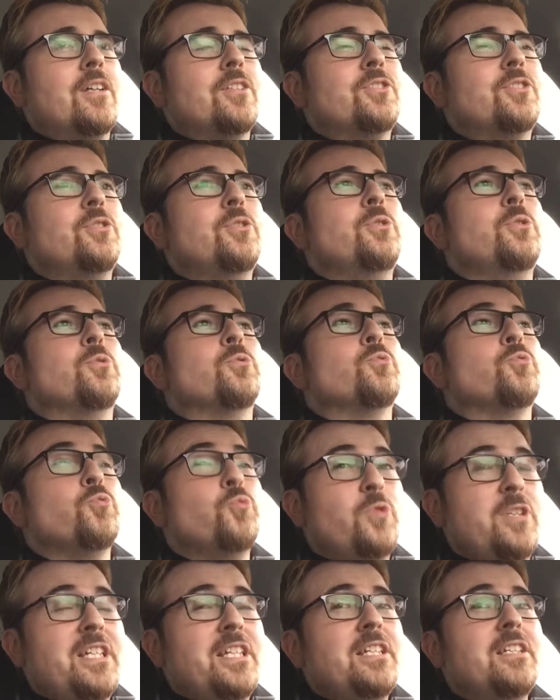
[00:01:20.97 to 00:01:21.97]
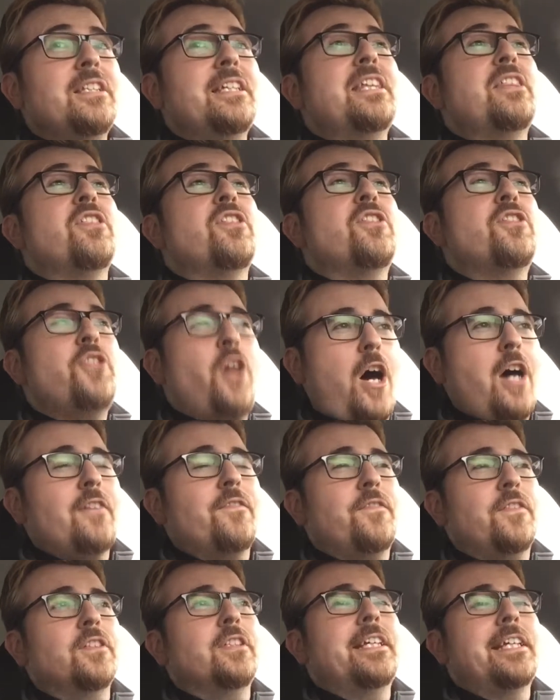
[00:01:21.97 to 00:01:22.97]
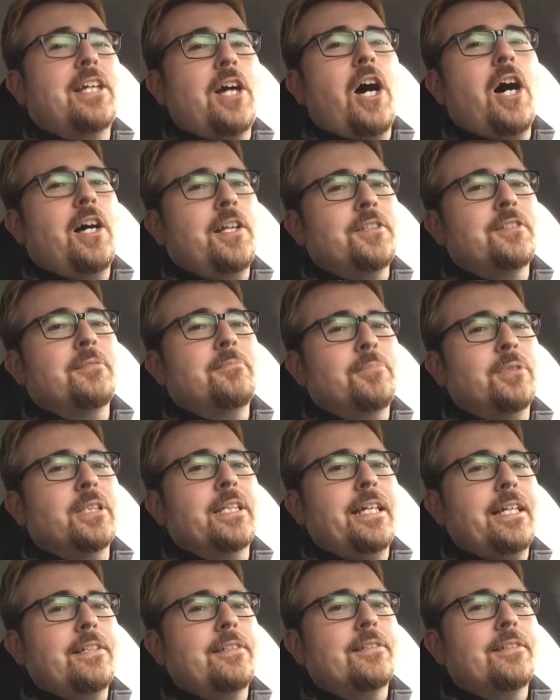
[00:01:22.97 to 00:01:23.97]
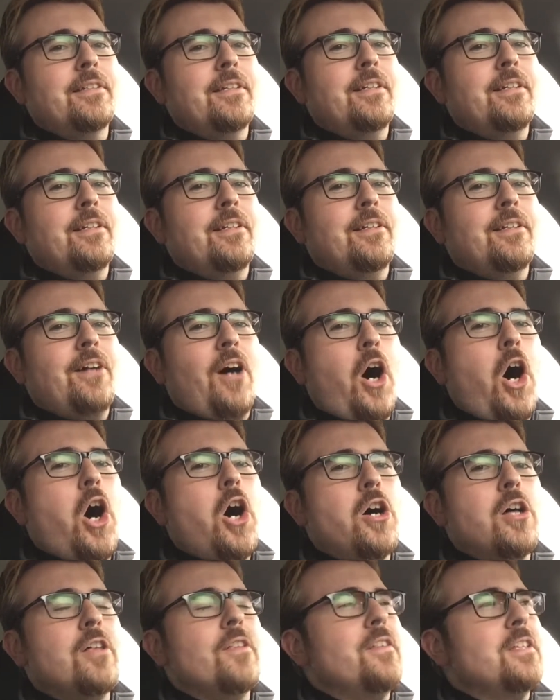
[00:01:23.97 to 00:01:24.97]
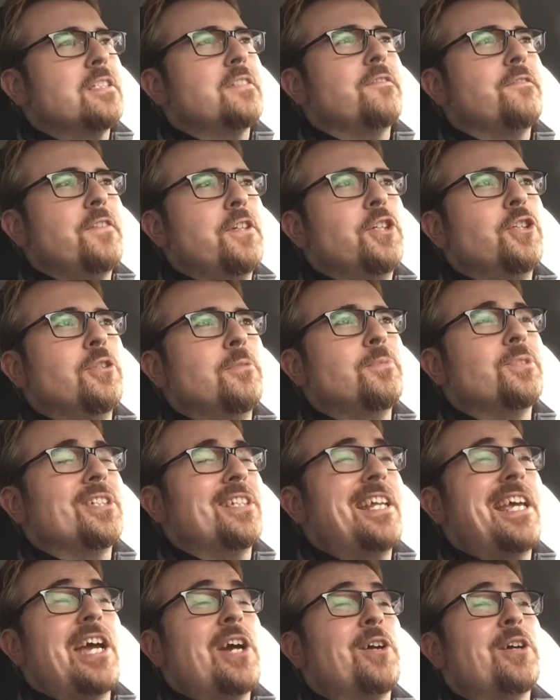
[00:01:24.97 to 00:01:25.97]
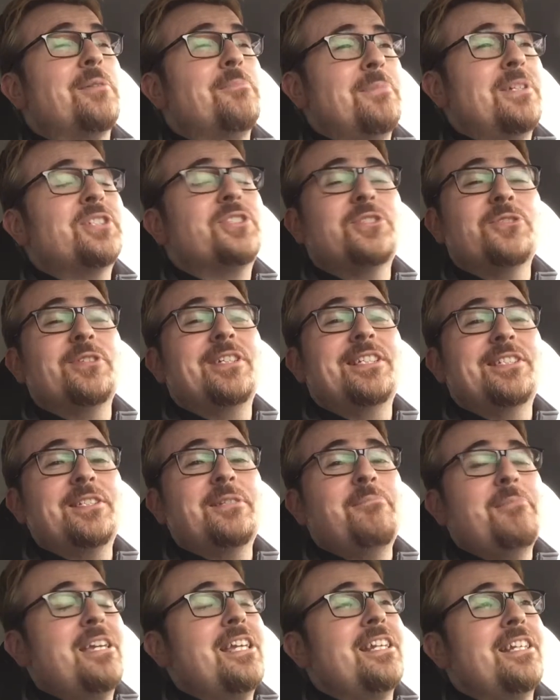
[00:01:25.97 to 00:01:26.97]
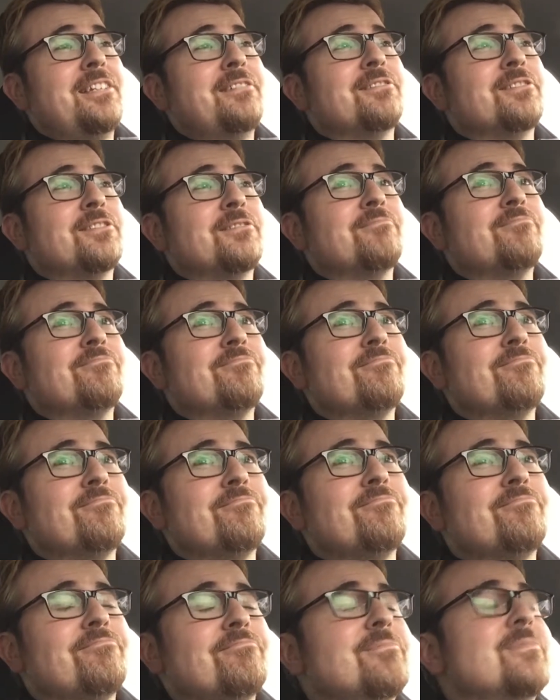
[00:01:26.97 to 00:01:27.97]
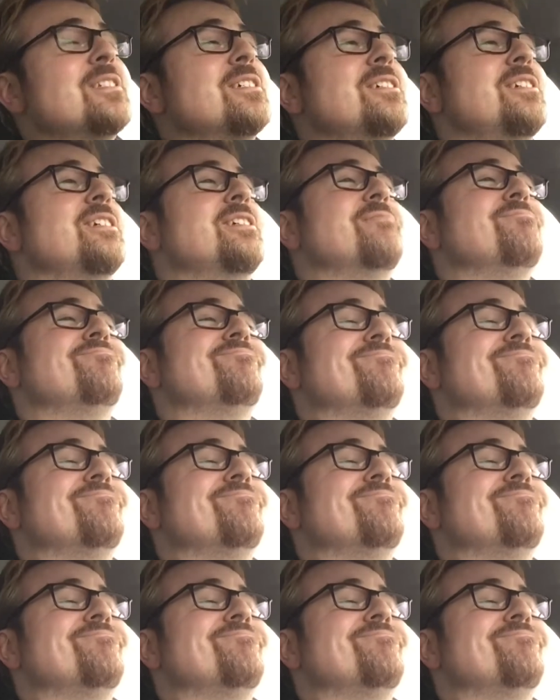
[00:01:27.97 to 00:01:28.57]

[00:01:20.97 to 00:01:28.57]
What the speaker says: to really thoughtfully contemplate all of this film's inherent mysteries and meanings. Yeah.